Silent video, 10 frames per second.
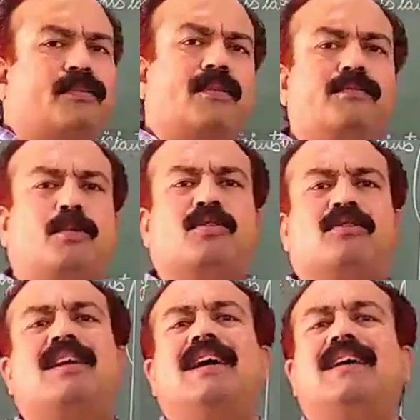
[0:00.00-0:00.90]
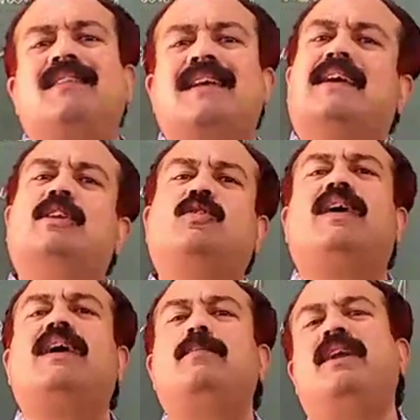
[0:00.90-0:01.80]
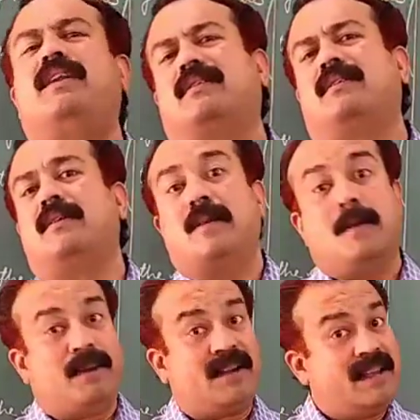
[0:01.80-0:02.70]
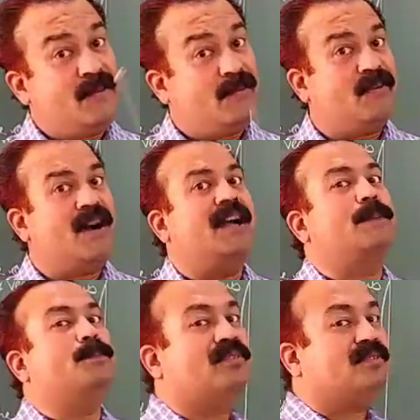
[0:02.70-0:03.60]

from both sides it is 5 meter. But if I am